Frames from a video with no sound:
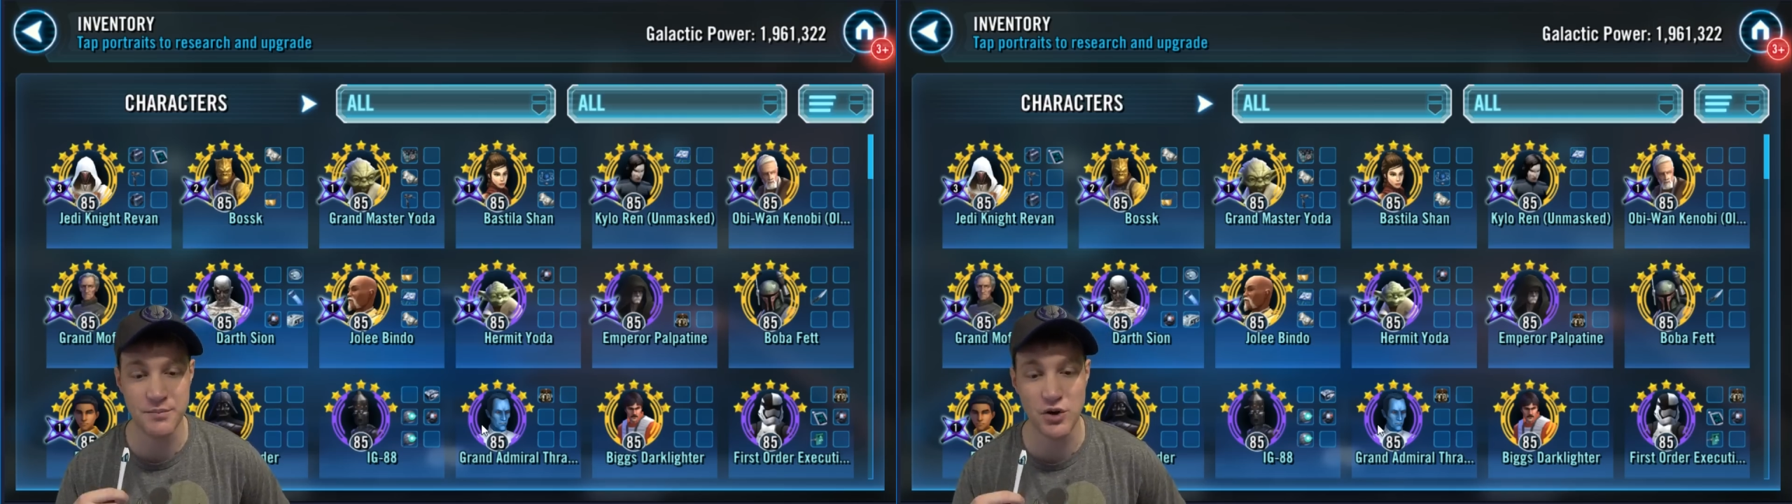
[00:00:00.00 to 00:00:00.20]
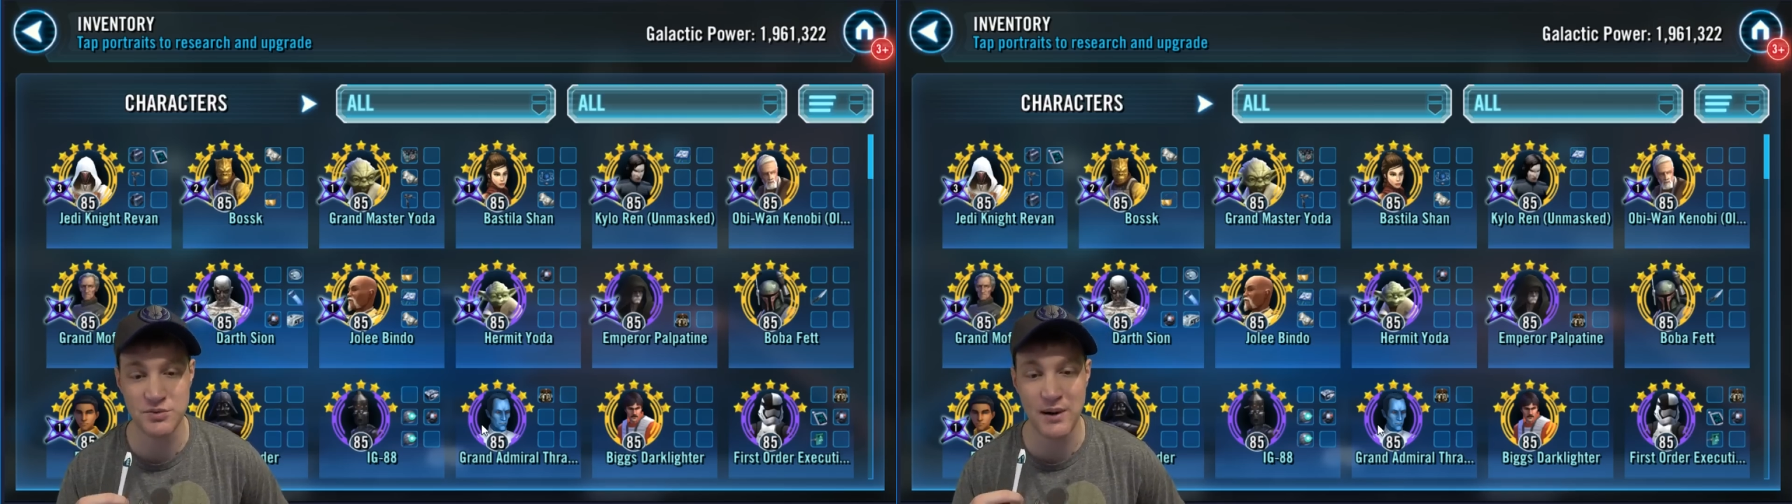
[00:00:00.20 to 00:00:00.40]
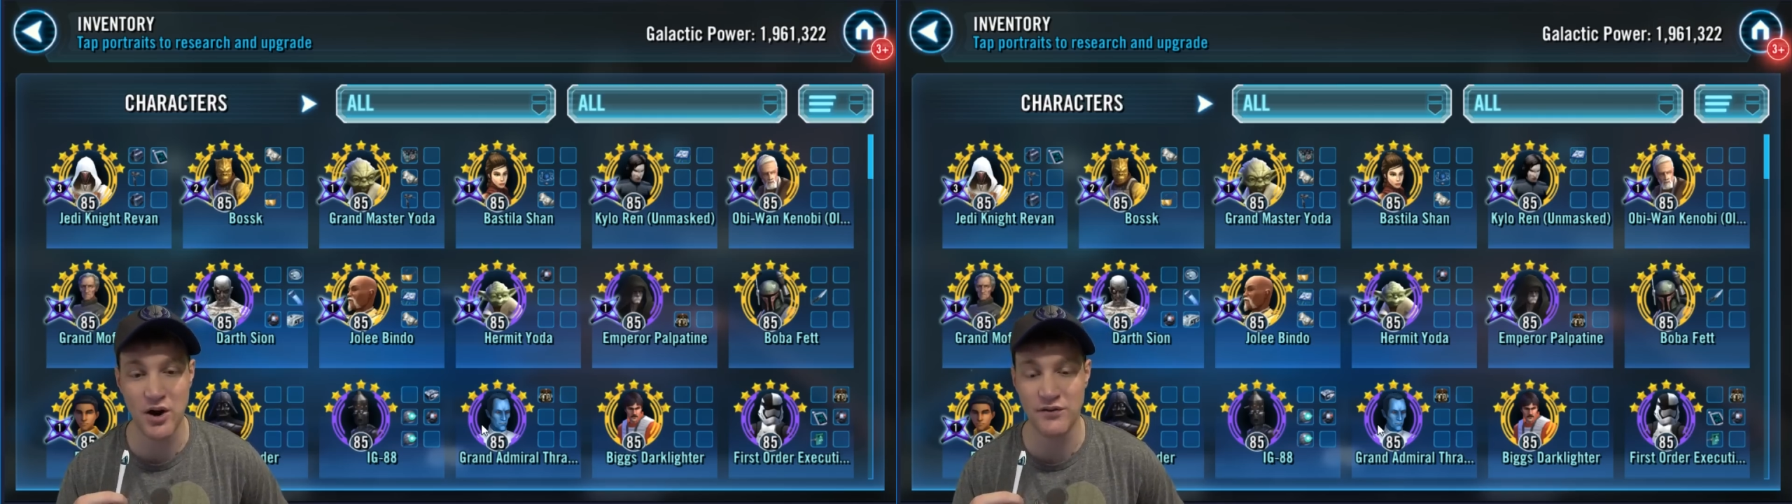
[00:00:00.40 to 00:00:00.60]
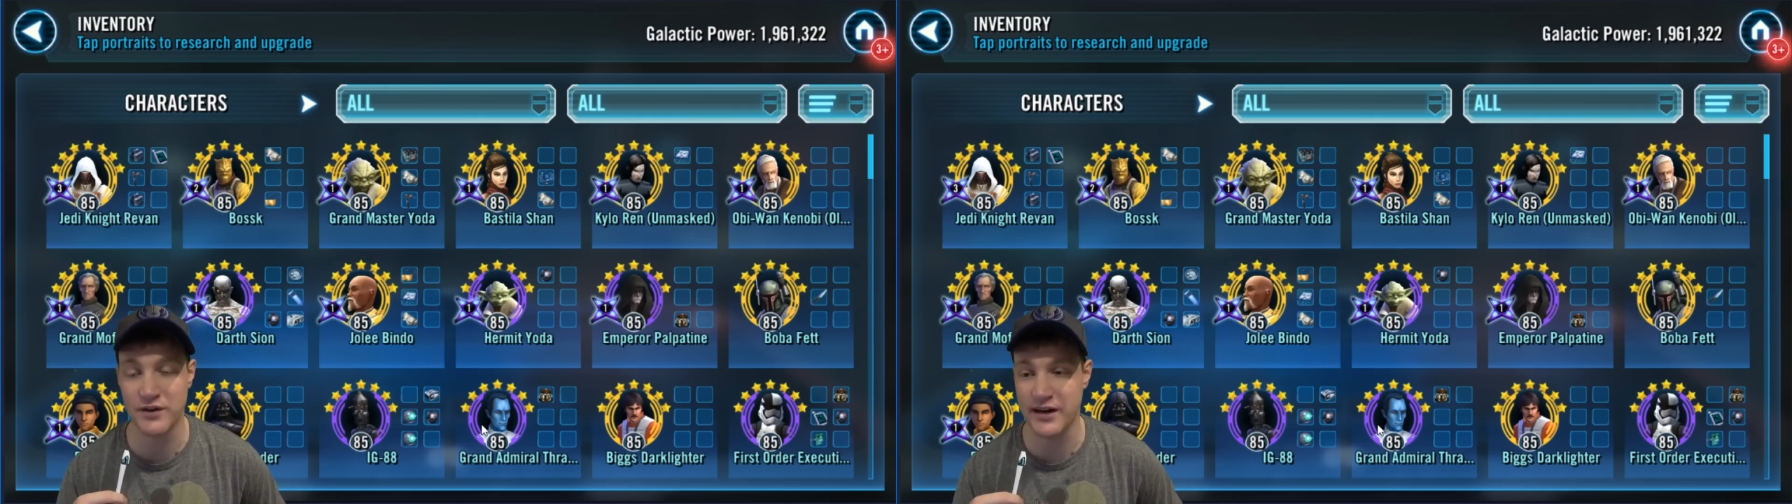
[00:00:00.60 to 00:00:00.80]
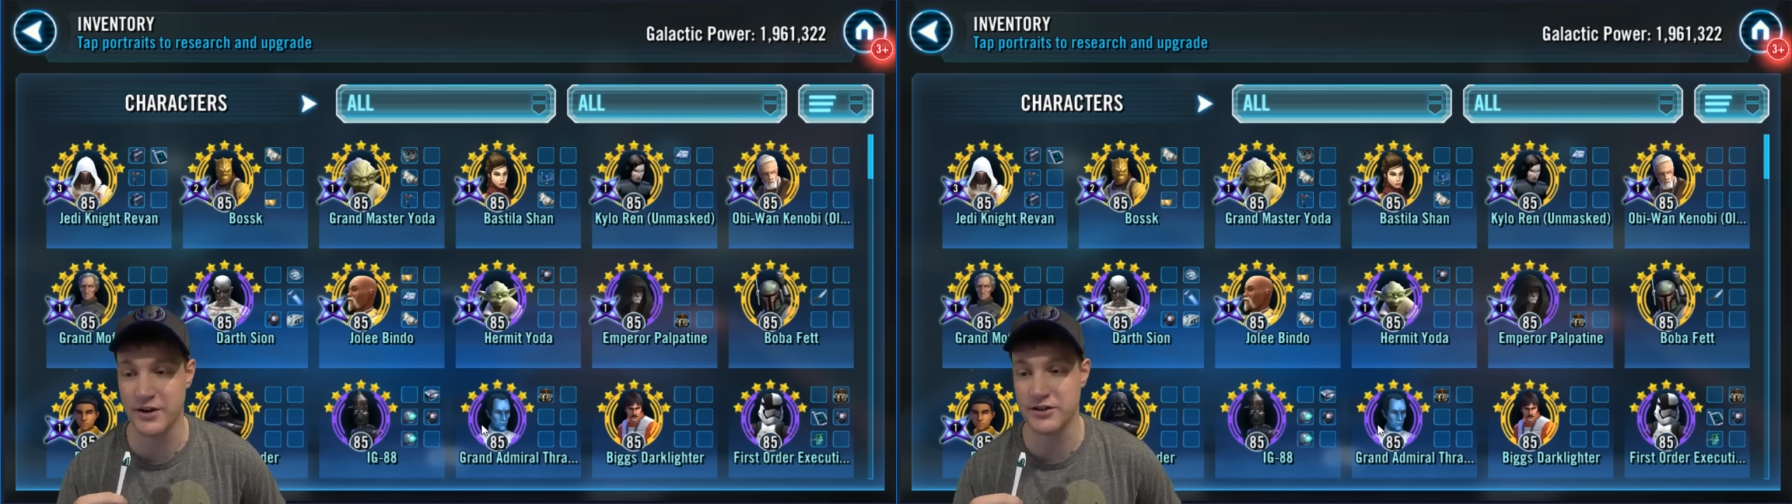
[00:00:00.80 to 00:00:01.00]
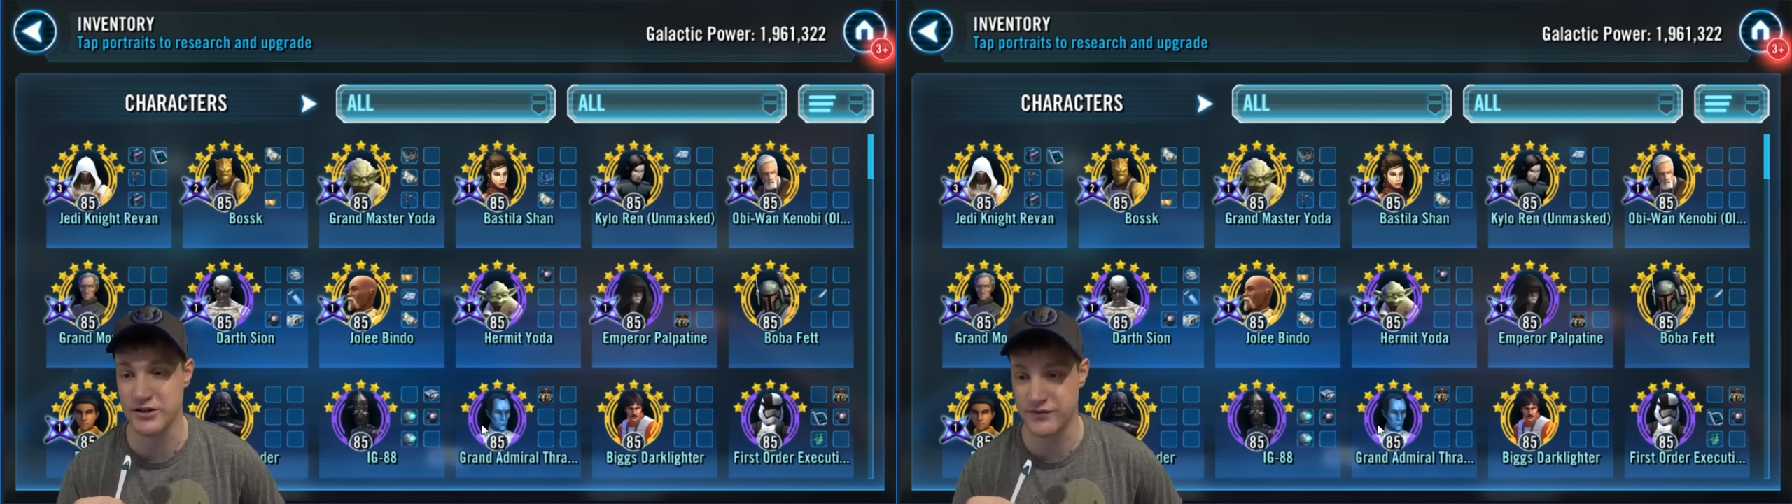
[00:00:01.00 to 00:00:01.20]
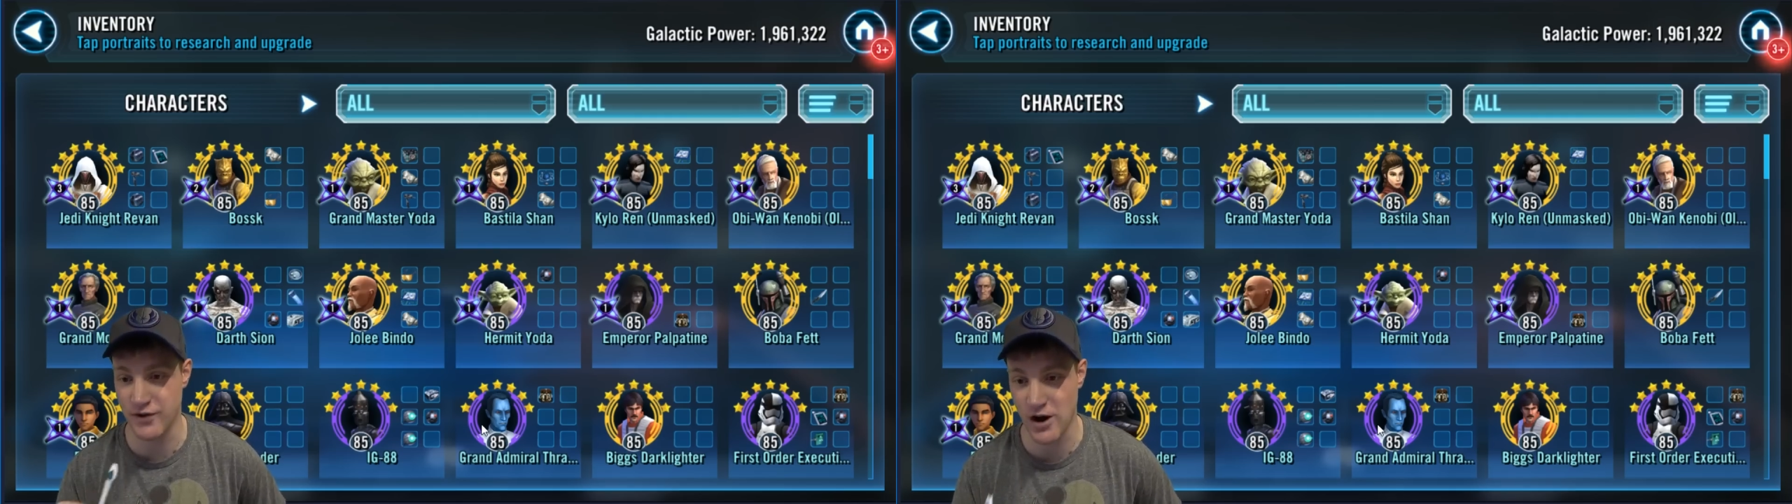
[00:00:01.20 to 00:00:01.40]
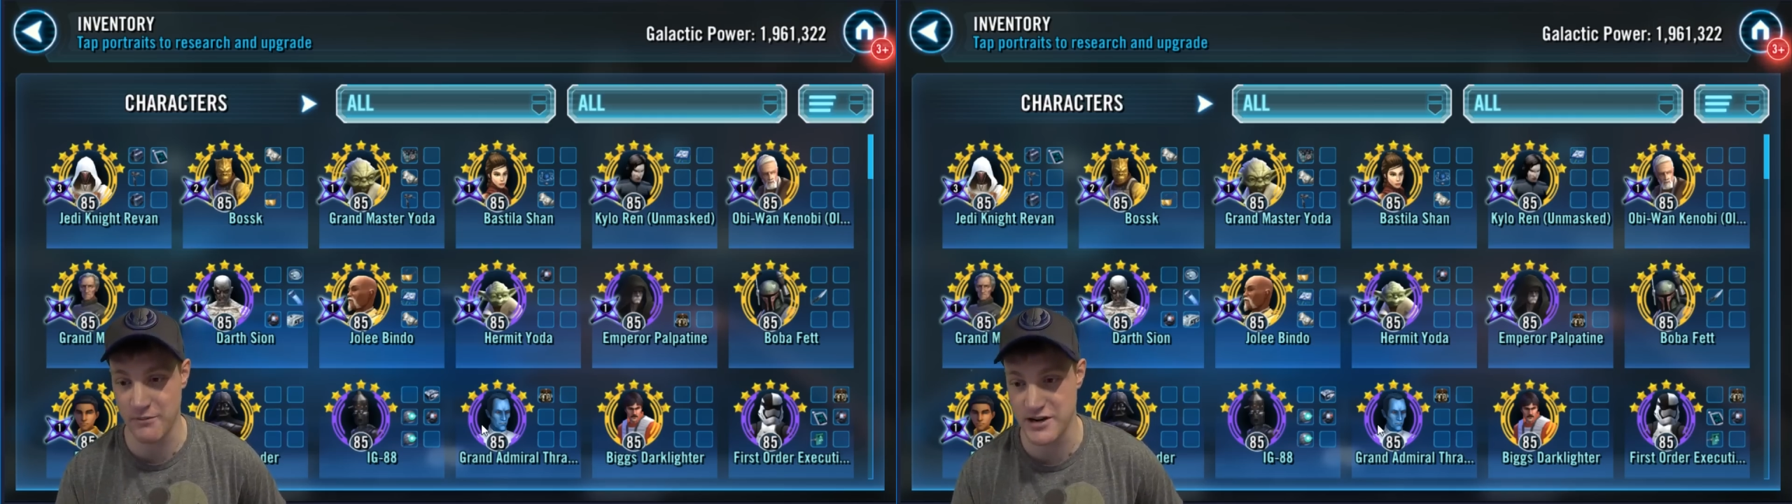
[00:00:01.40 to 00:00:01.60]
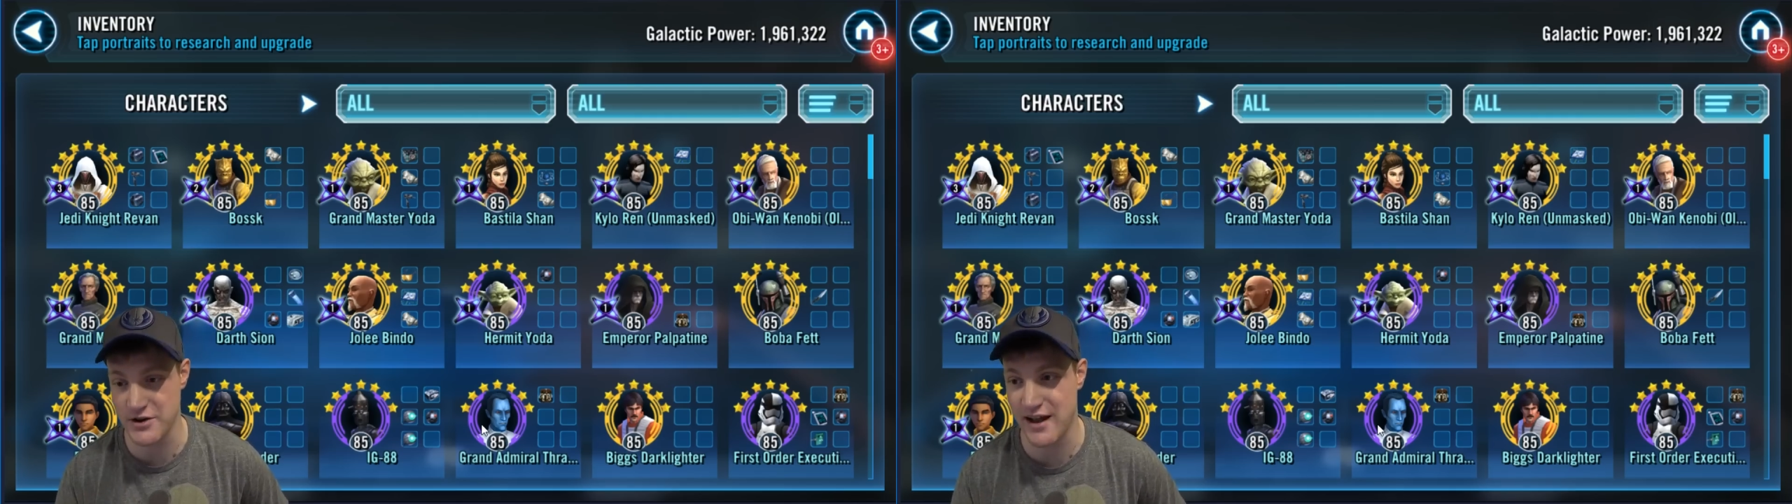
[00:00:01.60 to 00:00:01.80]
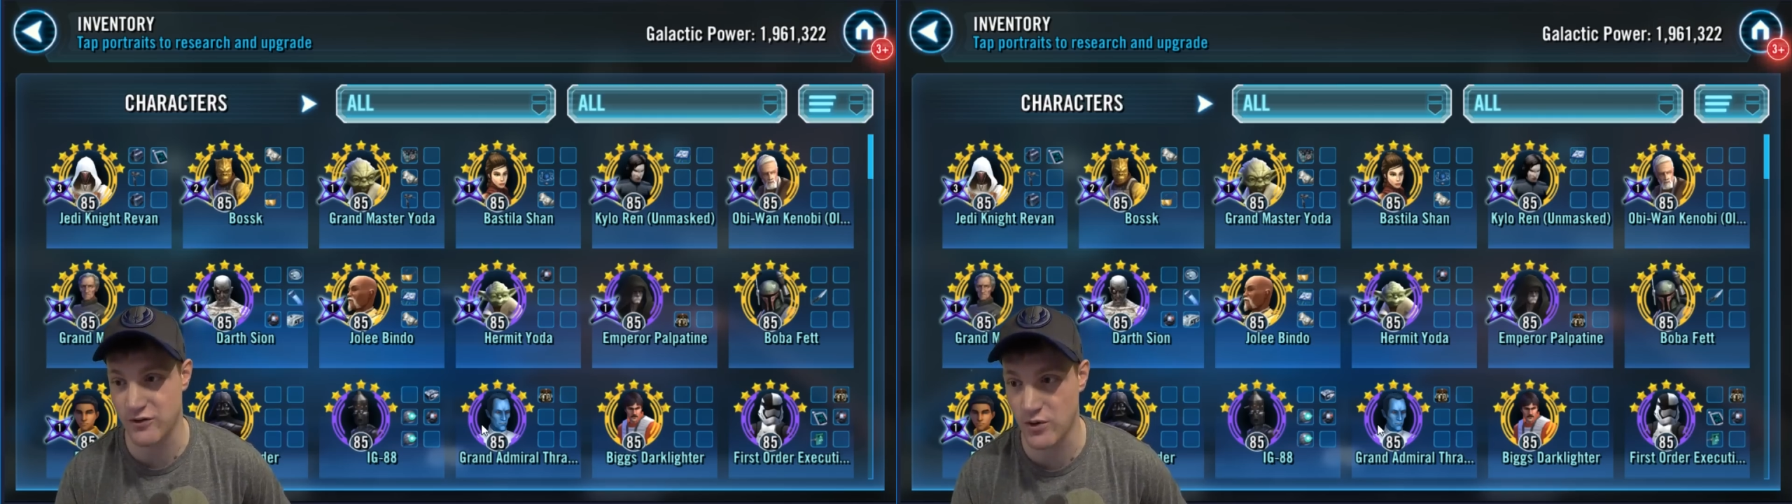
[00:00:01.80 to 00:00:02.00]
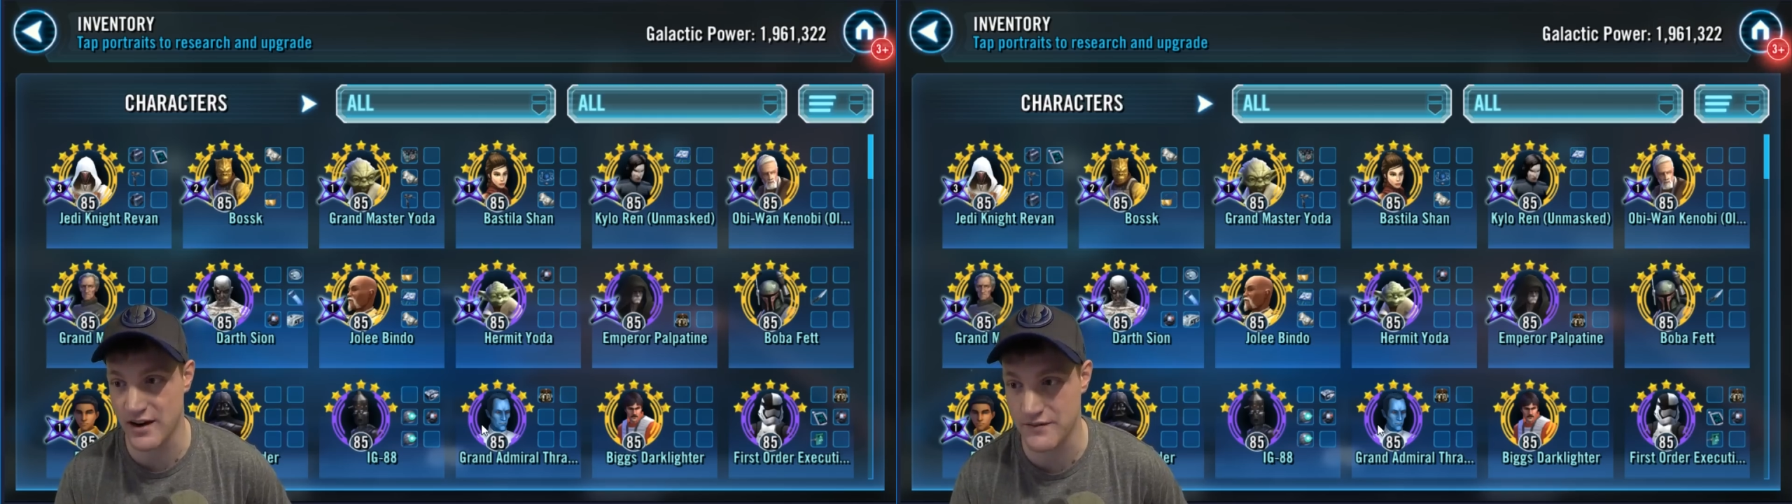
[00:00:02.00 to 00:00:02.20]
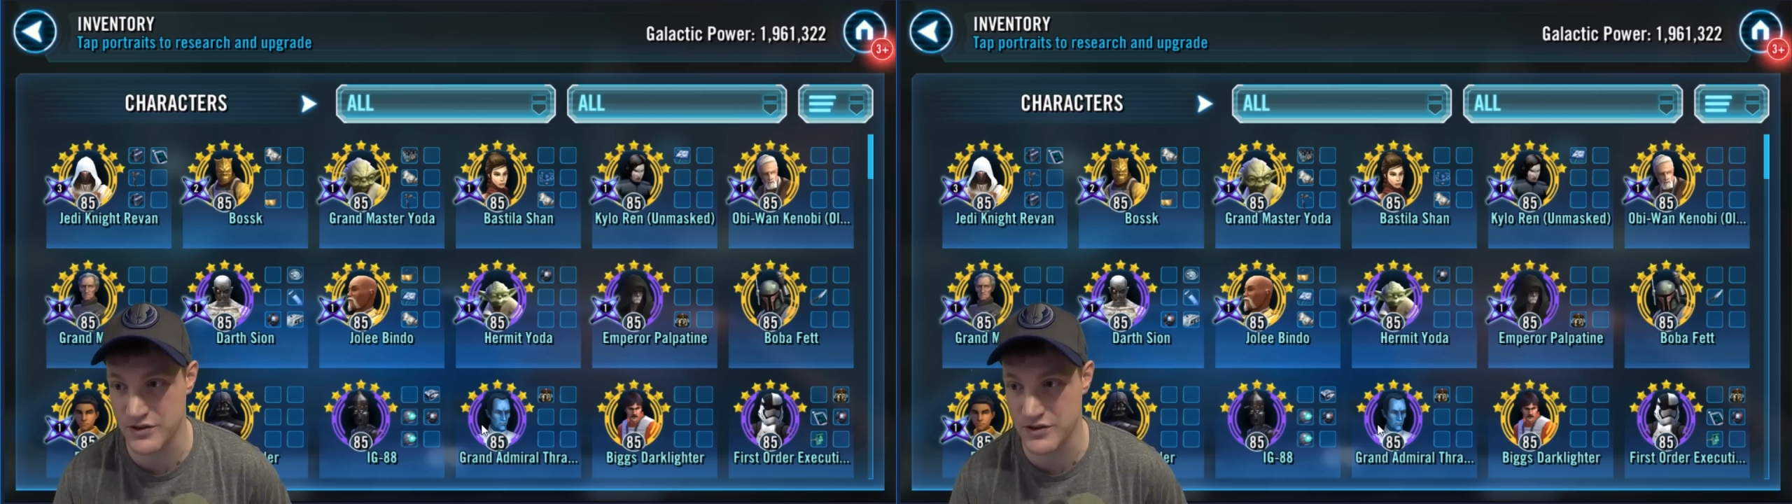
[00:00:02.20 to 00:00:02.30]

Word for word: and most powerful characters farmed and you have quite